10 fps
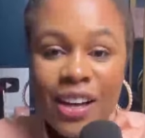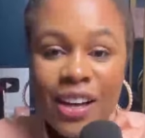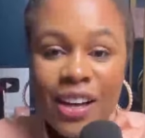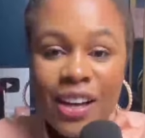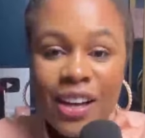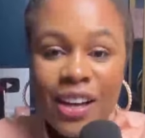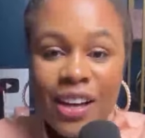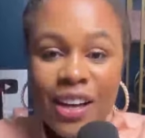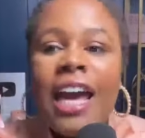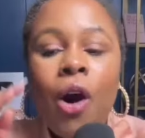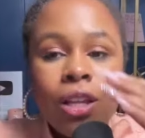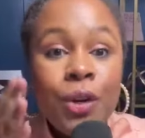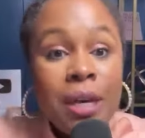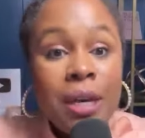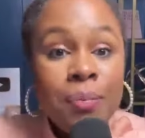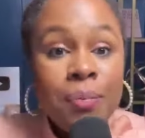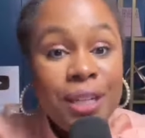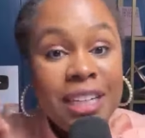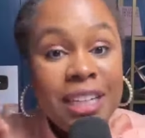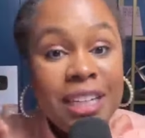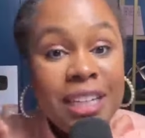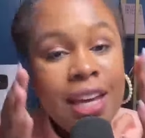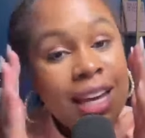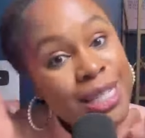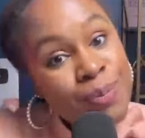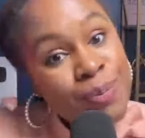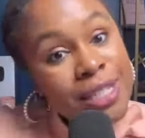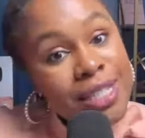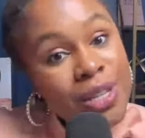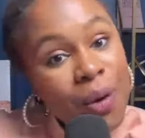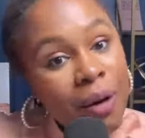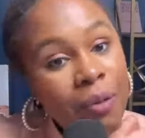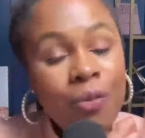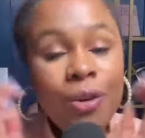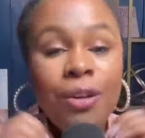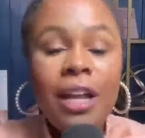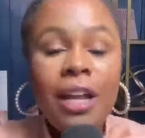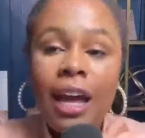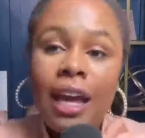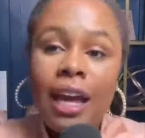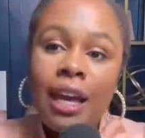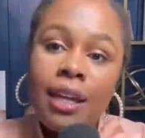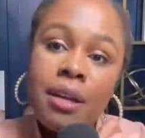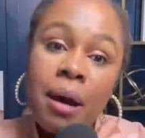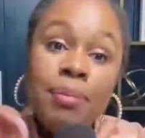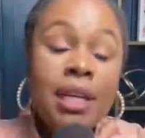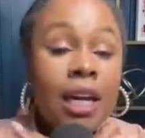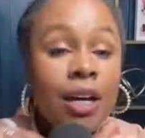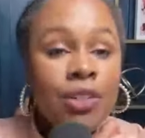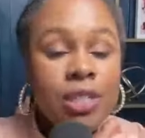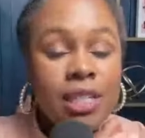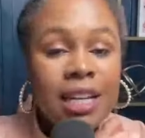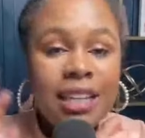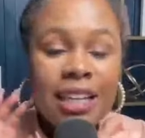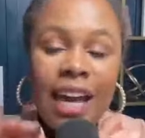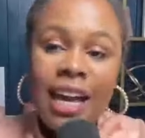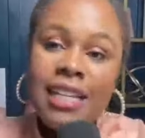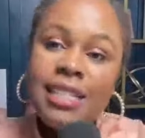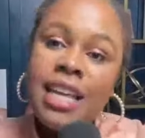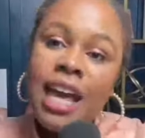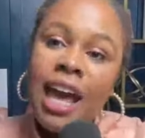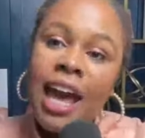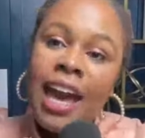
And um, all of your input and everything has been so helpful in uh, me understanding the case.